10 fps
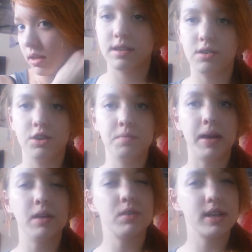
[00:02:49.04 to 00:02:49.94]
So you
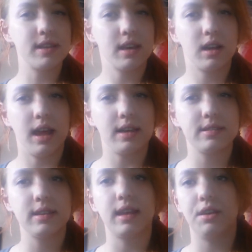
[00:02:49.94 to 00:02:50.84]
might want to take an
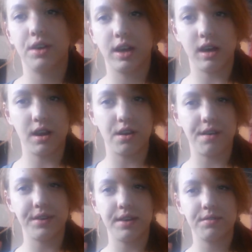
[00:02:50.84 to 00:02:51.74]
elastic that you can cut
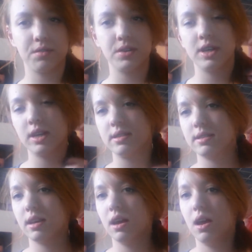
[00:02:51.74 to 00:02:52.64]
off
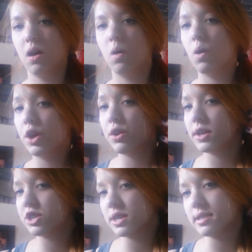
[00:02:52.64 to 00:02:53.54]
afterwards, or you
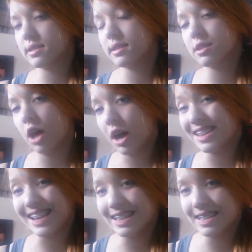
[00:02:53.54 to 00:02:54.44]
can just
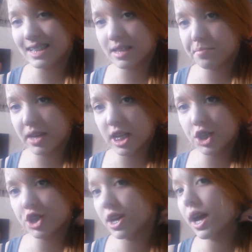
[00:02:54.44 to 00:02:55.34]
not tighten it
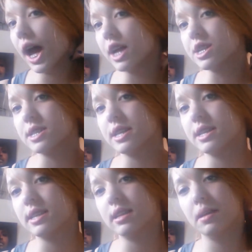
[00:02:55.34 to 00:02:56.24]
much and
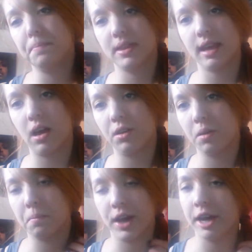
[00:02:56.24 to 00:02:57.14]
just slip it down
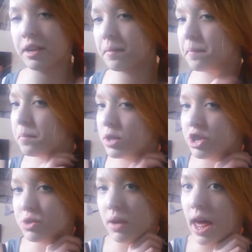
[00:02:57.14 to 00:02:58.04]
your braid,
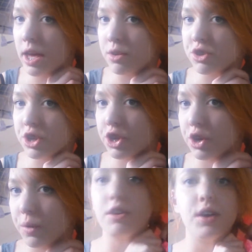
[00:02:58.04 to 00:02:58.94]
which is what I usually
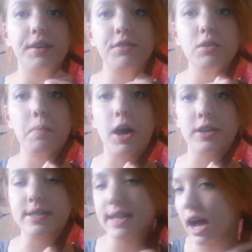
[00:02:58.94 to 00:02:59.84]
do. So you have two
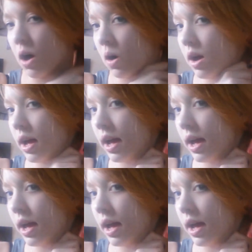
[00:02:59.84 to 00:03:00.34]
parts now.